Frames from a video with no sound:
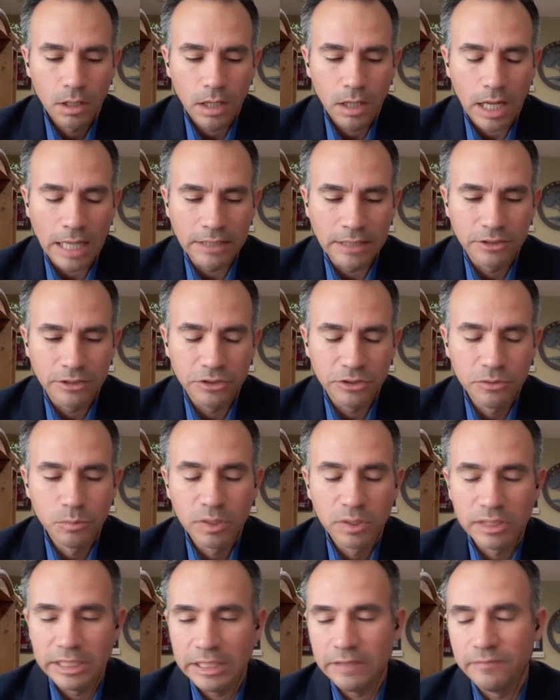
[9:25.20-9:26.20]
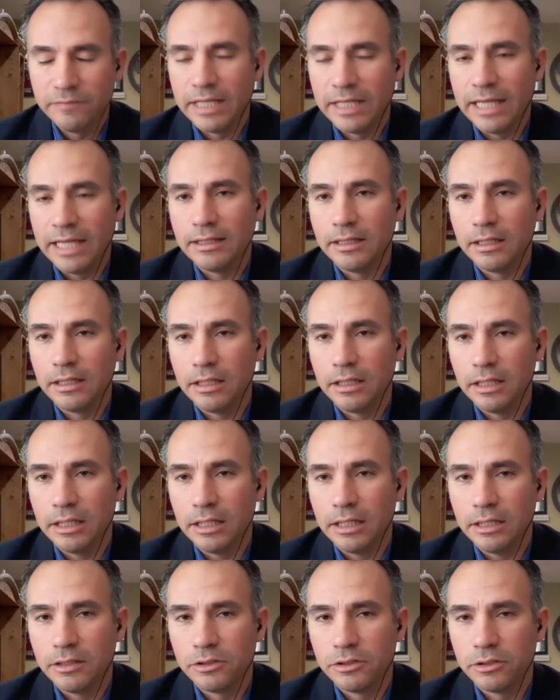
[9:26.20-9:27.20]
I do believe that
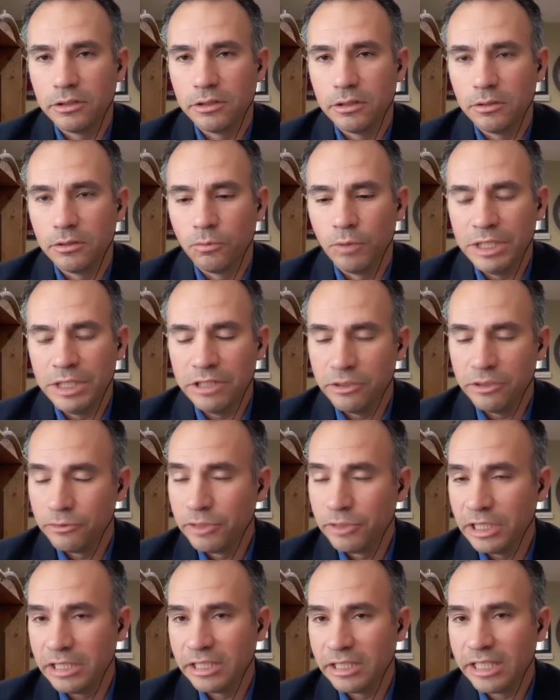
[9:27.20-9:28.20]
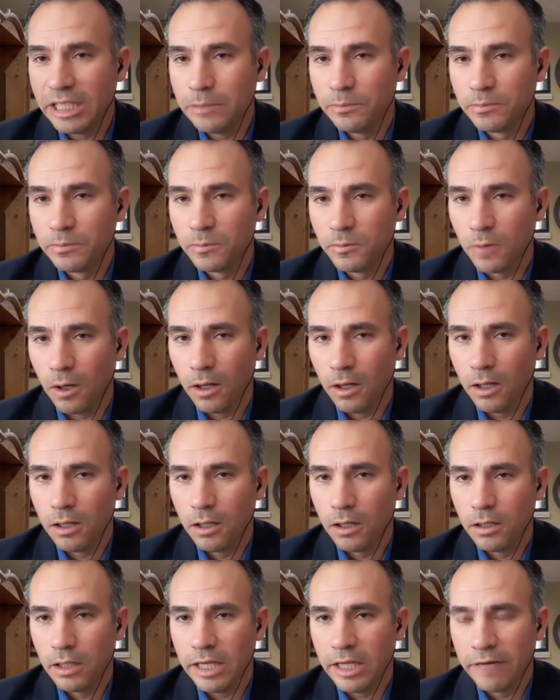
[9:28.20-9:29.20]
we do need to keep
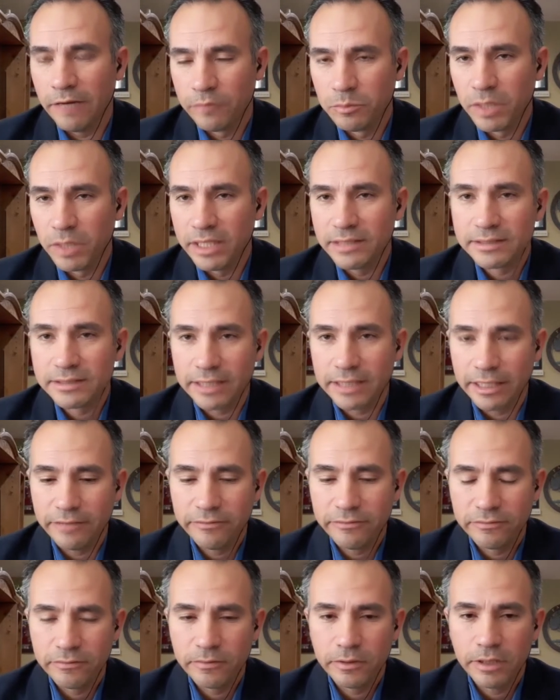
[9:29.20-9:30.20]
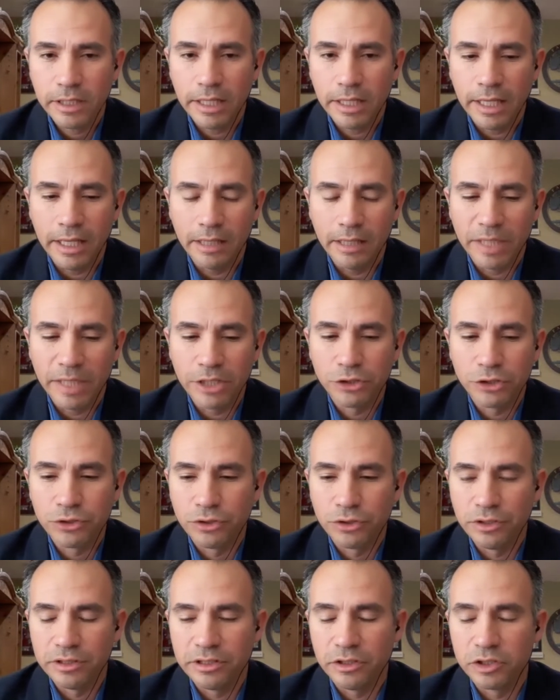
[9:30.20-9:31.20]
everybody safe and make
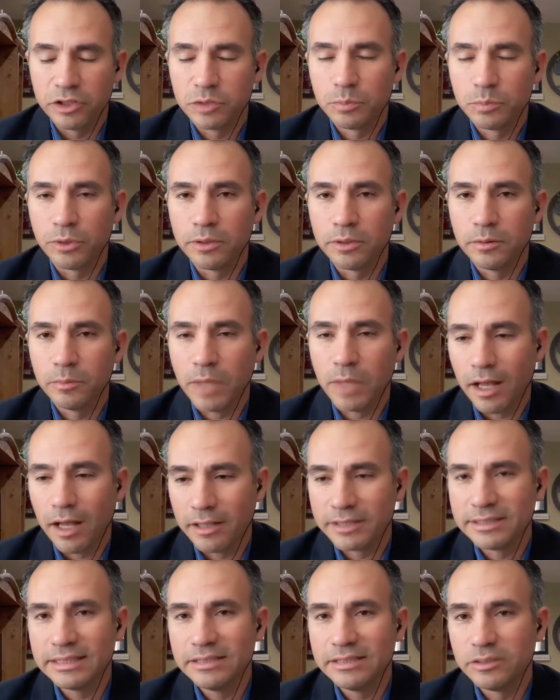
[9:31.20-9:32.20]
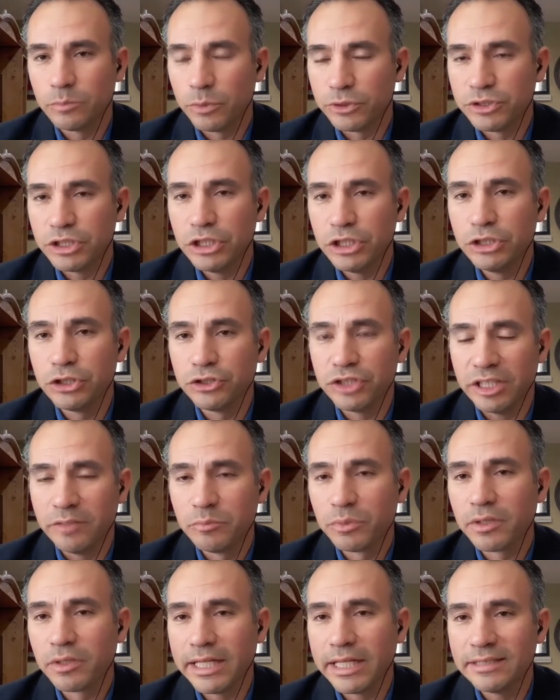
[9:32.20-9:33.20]
sure that there's policies and procedures
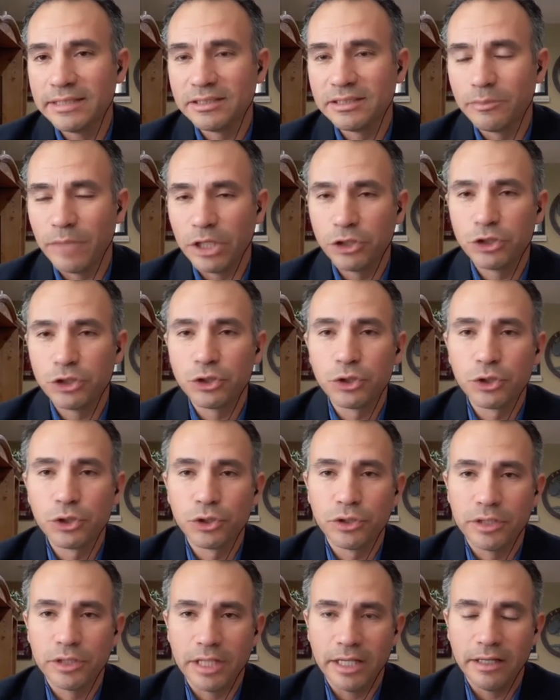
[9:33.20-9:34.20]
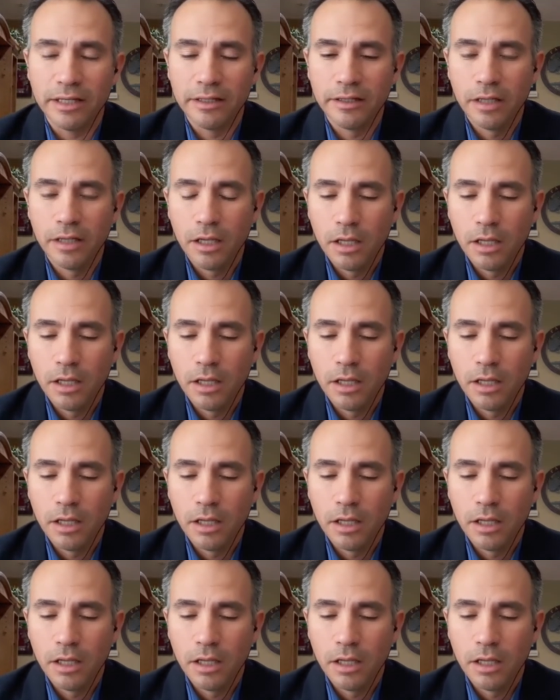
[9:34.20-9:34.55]
in place to make sure that